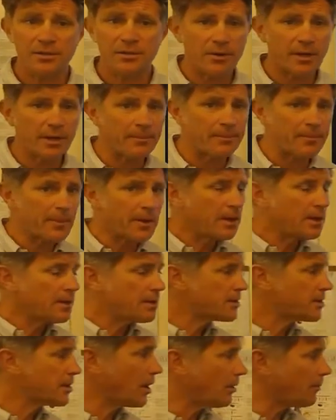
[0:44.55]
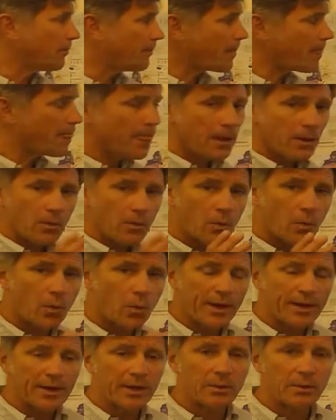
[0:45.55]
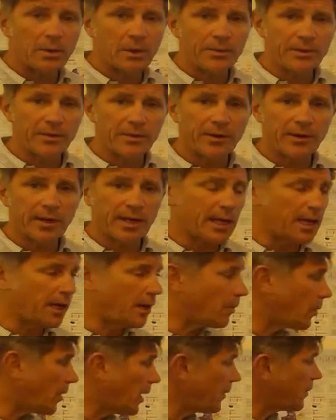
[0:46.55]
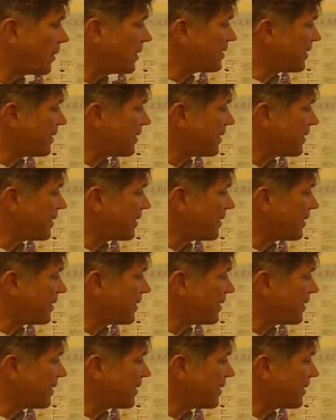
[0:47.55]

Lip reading: All right, so we know what we're doing here when we